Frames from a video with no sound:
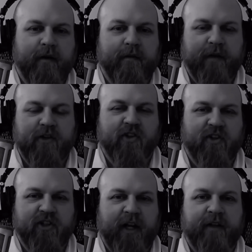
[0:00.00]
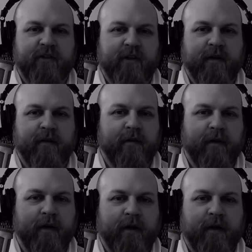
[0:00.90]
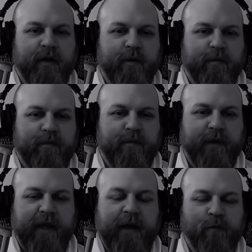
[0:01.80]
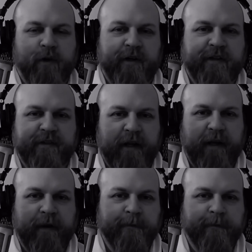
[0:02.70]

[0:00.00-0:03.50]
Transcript: eventually changed and became what it is today.